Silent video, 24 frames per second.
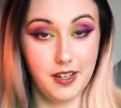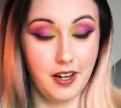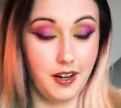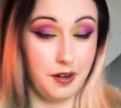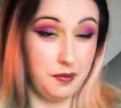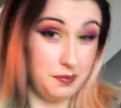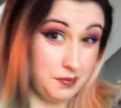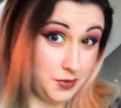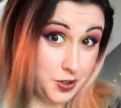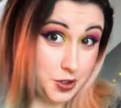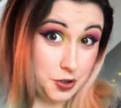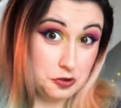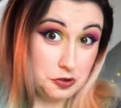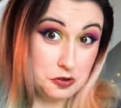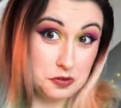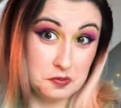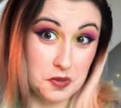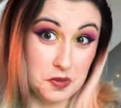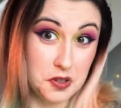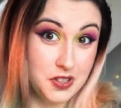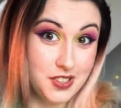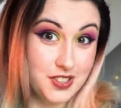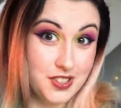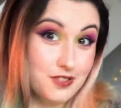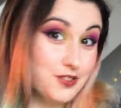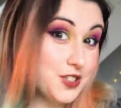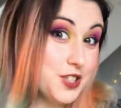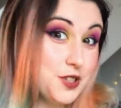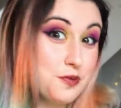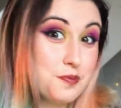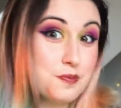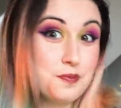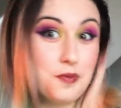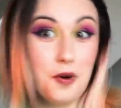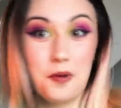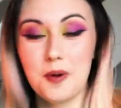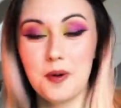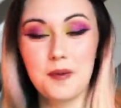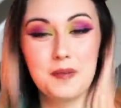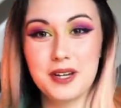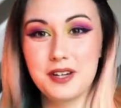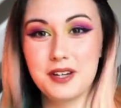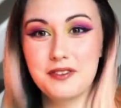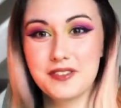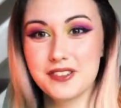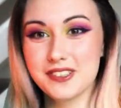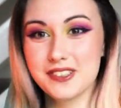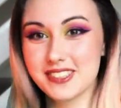I'm sure most of you
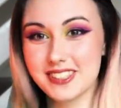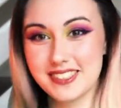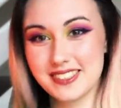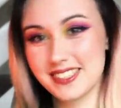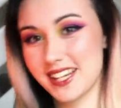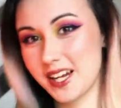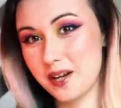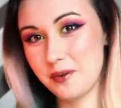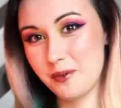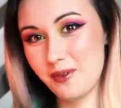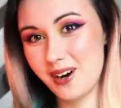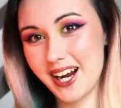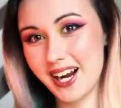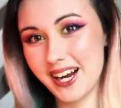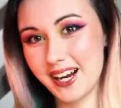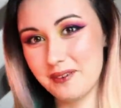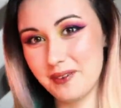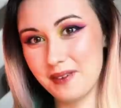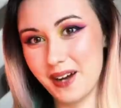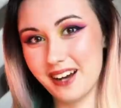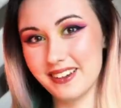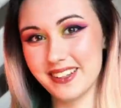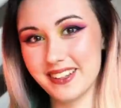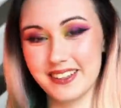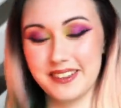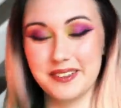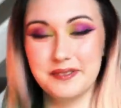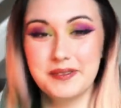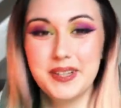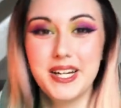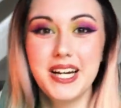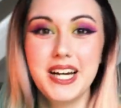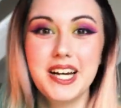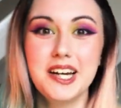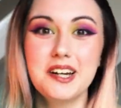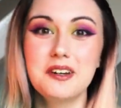probably feel the same way about them,